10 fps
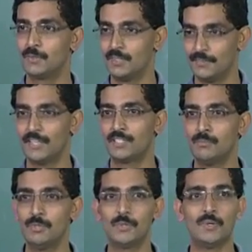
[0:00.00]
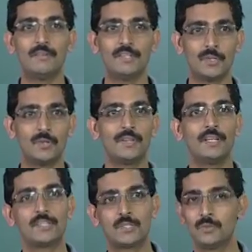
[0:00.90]
It is fashionable to always go to
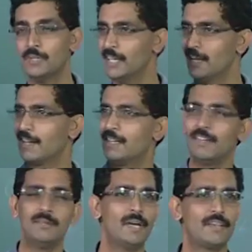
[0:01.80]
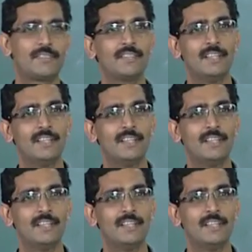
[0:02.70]
NS2, get WiMAX,